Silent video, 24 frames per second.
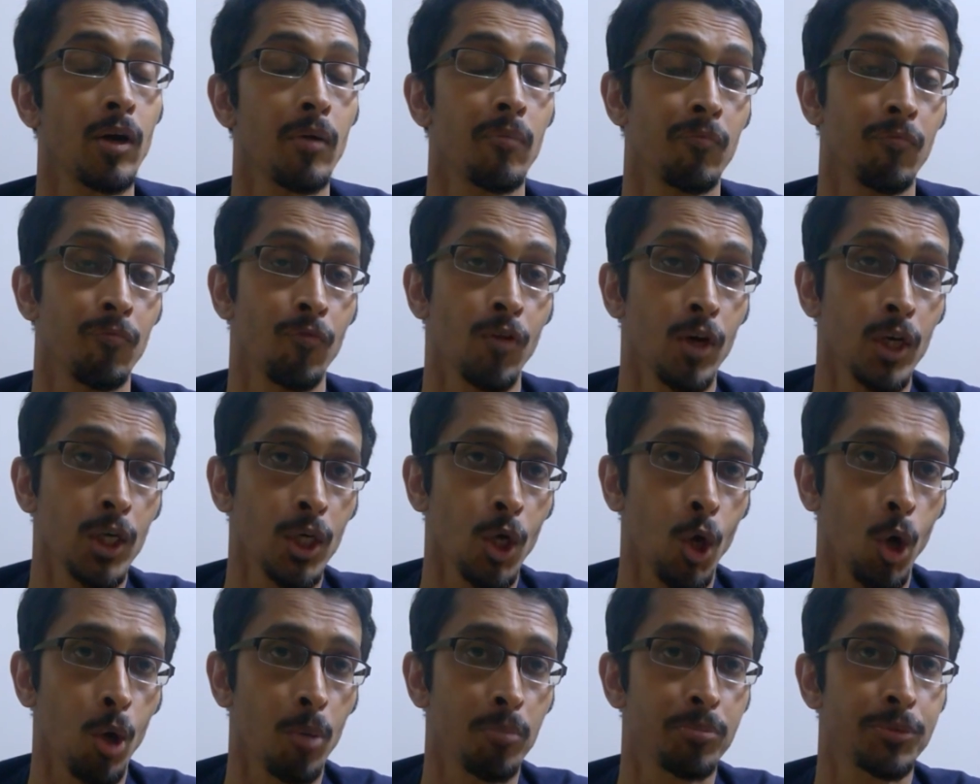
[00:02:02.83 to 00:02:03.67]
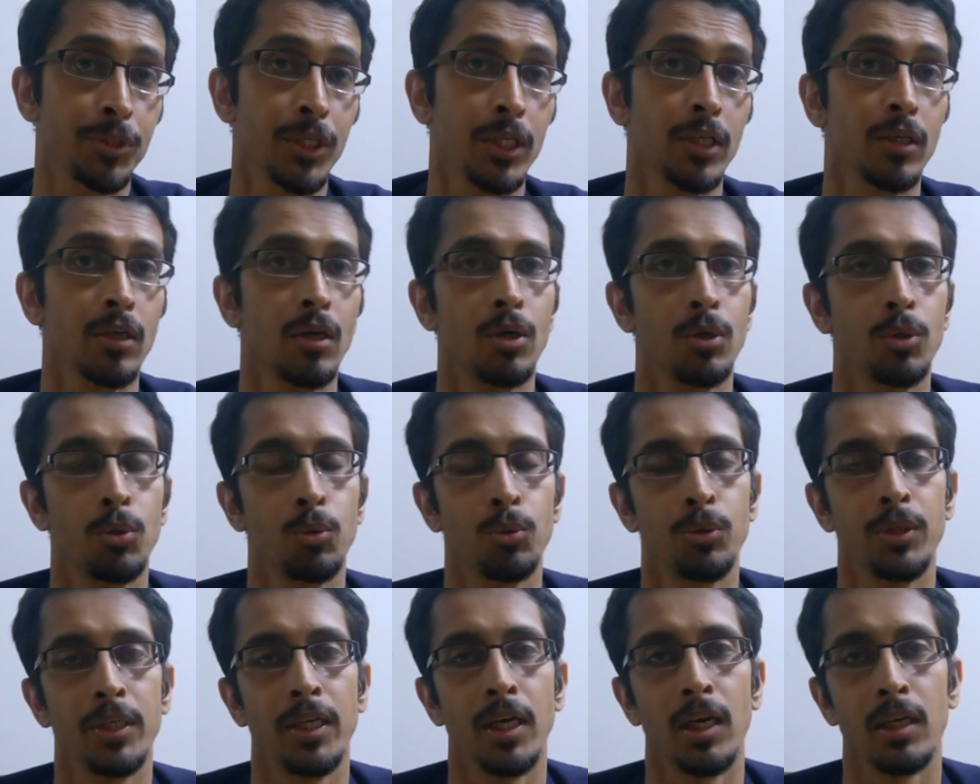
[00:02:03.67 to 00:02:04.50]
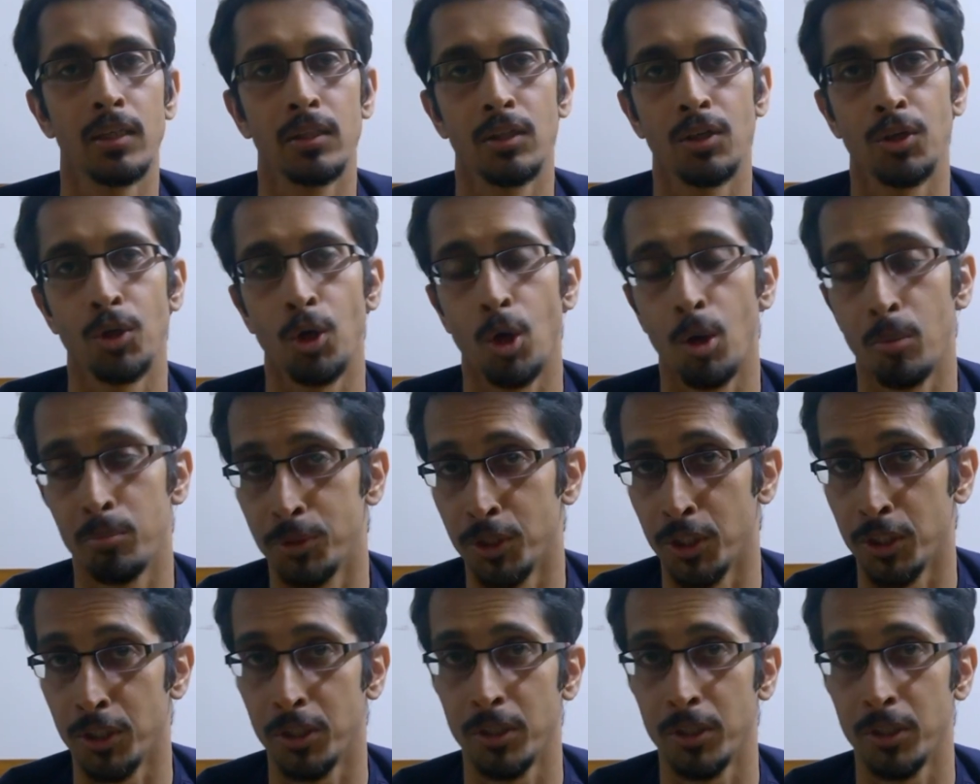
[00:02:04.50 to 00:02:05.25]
one object to the other object.